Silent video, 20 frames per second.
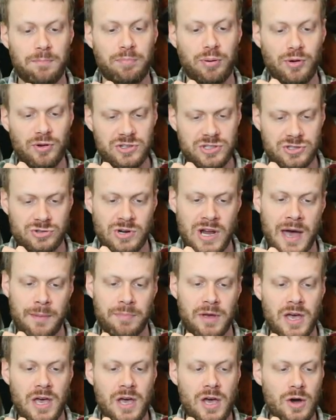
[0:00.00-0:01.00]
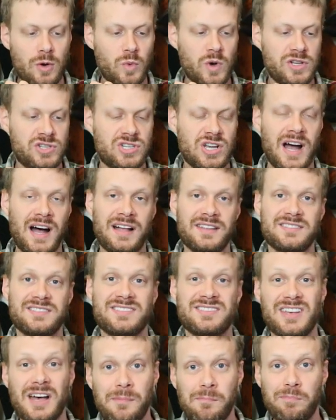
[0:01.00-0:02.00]
the pull strap which on
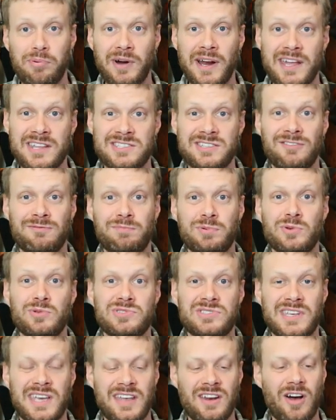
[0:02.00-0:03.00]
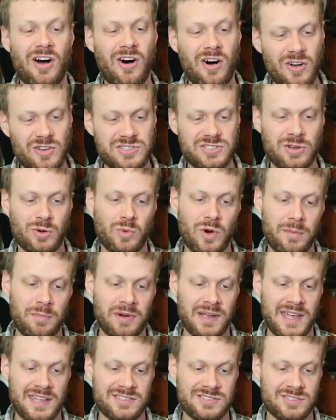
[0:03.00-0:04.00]
some brands of boots can also
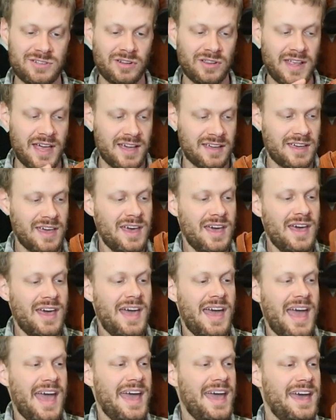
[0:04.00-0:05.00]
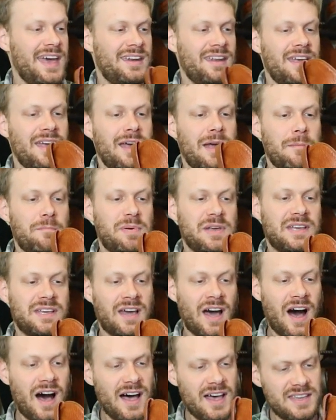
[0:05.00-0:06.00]
rub against your leg. And
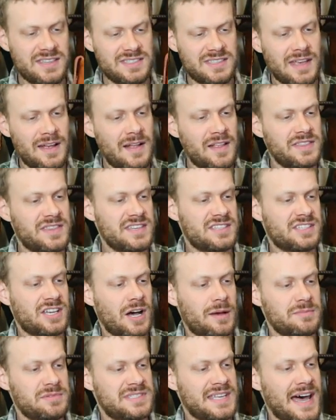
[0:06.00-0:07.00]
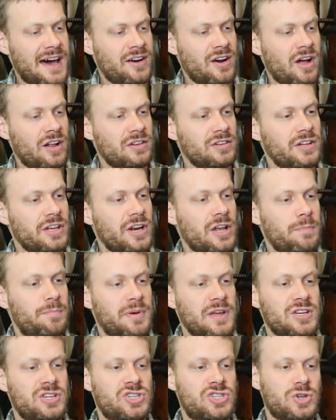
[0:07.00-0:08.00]
because this comes down a little
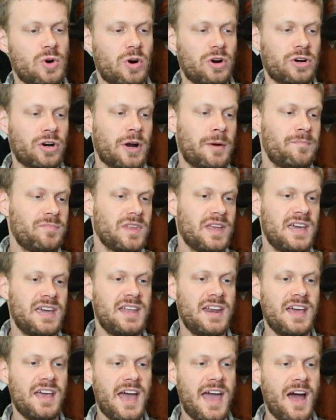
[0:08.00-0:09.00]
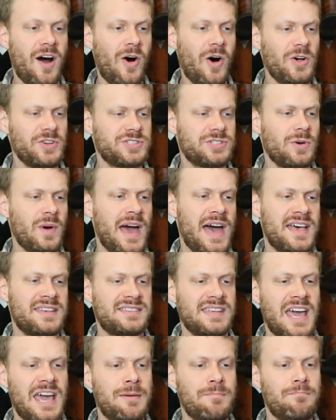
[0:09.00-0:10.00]
bit shorter, it also
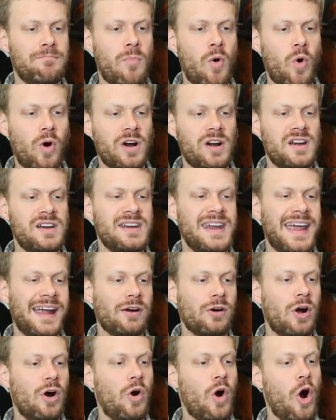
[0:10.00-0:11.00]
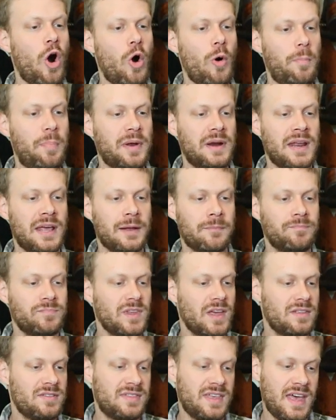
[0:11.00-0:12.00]
has a more narrow opening
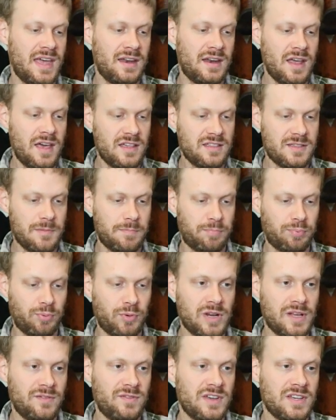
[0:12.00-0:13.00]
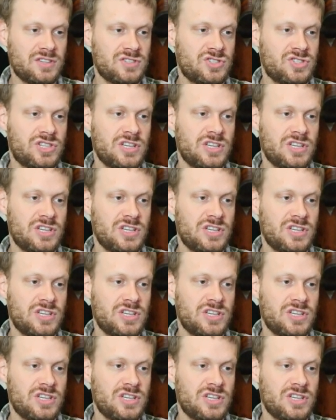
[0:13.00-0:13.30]
than the previous